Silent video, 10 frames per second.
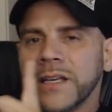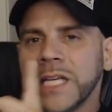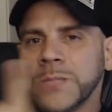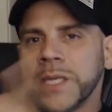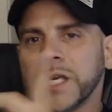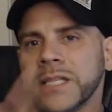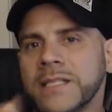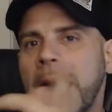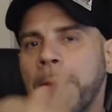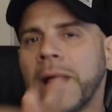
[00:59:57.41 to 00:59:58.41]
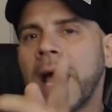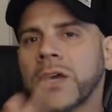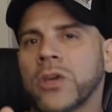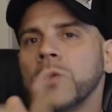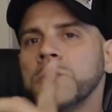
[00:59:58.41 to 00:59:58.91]
is because that
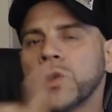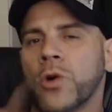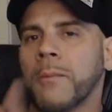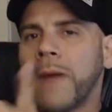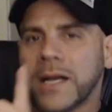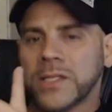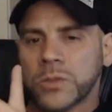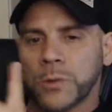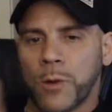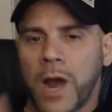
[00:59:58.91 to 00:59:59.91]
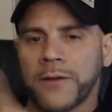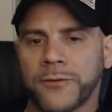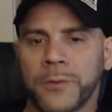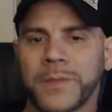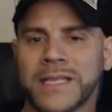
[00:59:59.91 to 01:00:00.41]
black coupe's torque boxes were rotten
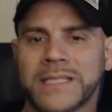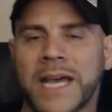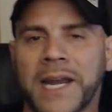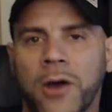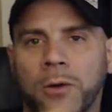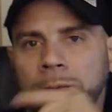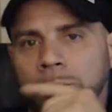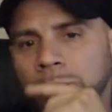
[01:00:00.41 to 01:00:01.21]
from the inside out